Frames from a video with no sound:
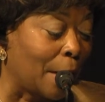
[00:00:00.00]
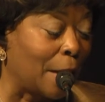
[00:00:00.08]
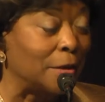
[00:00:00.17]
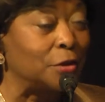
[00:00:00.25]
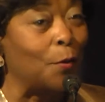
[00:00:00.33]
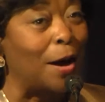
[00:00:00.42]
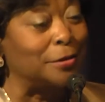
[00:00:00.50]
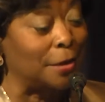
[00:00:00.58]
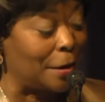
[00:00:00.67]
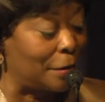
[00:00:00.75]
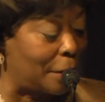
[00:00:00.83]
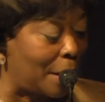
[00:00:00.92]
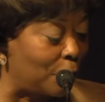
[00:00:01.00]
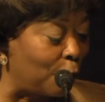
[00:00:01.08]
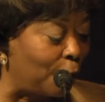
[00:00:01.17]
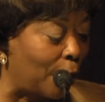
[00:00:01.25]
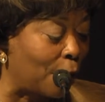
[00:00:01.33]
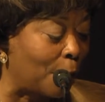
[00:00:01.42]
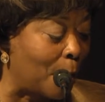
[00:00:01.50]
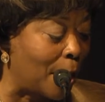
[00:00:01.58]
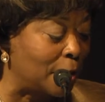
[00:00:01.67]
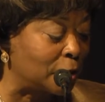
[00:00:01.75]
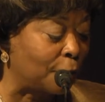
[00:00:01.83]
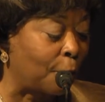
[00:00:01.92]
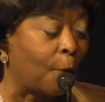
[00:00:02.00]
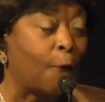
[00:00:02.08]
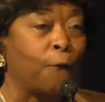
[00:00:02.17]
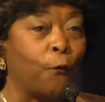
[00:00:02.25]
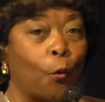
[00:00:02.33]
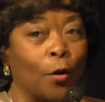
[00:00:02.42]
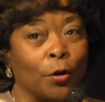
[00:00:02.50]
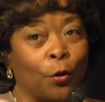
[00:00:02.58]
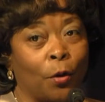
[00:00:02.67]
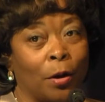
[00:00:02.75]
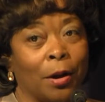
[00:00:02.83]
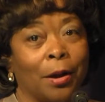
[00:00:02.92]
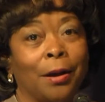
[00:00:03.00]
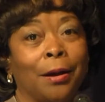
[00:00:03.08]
And so I say thank you very much for your